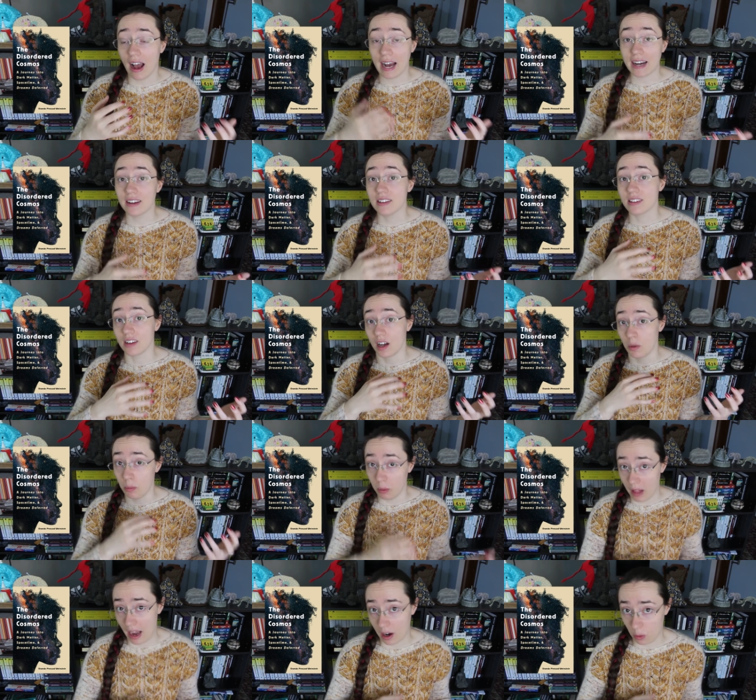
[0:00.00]
as a
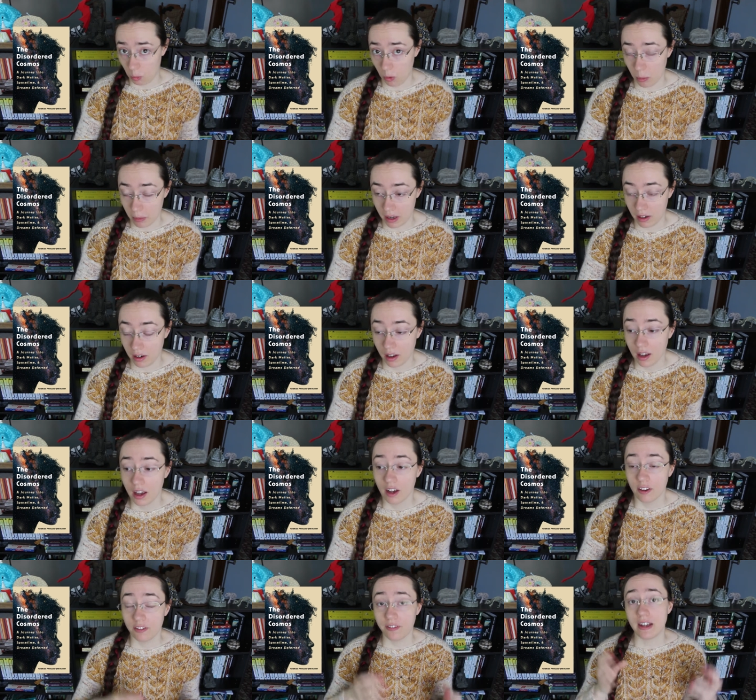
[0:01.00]
black woman
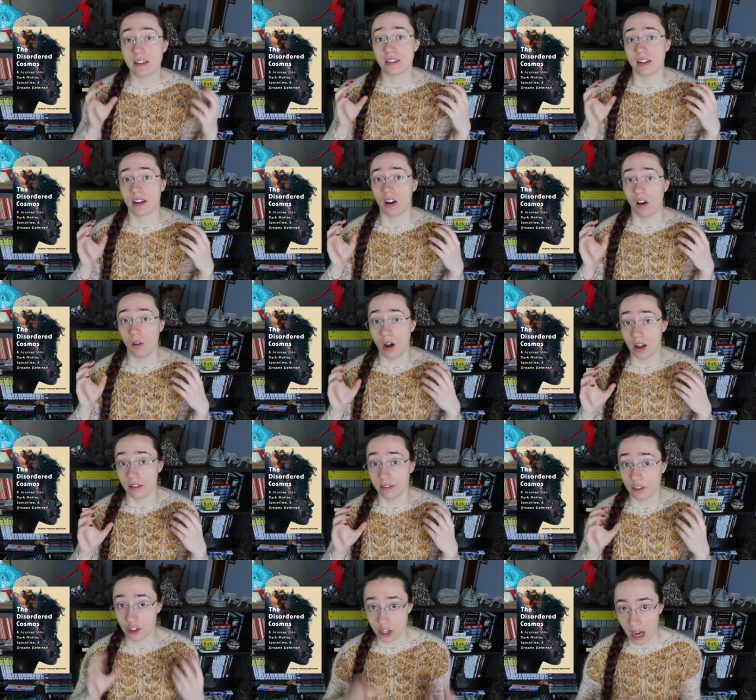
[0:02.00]
facing a lot
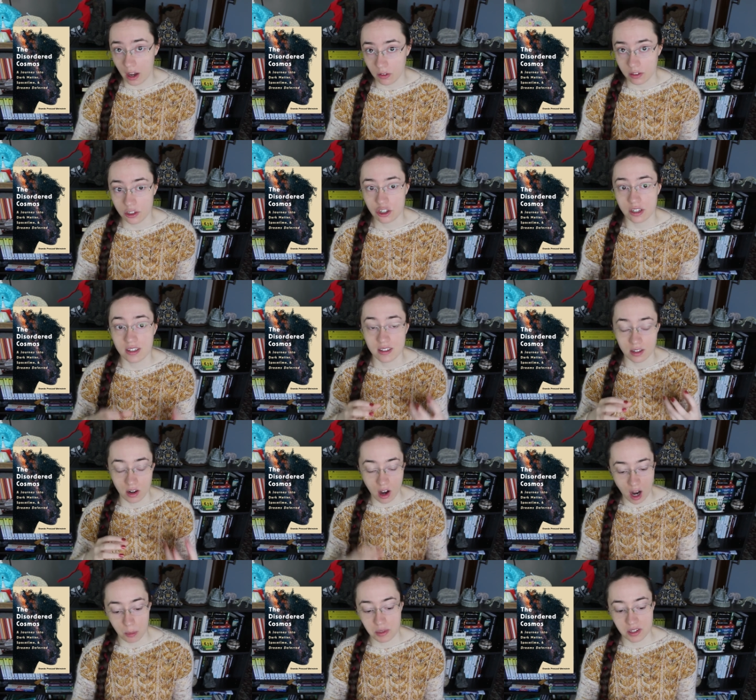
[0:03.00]
of challenges and
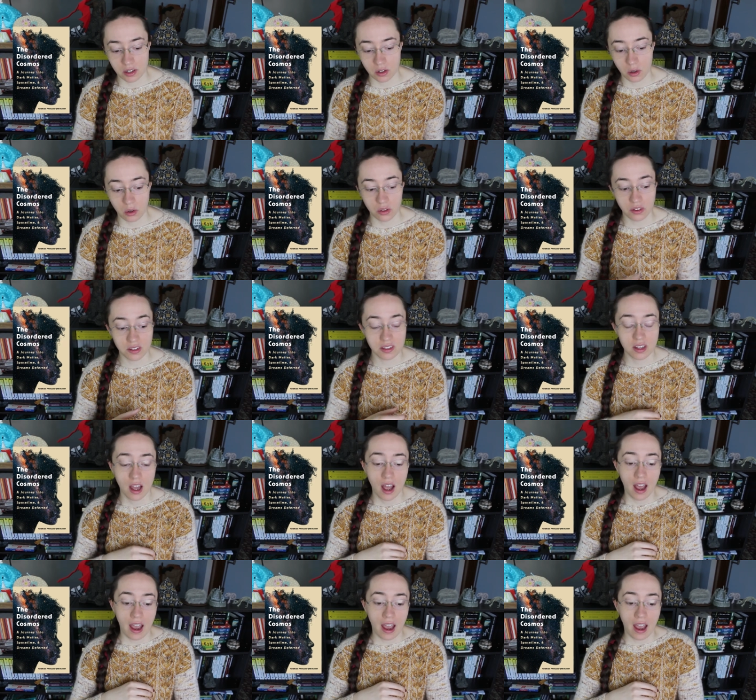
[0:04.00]
obstacles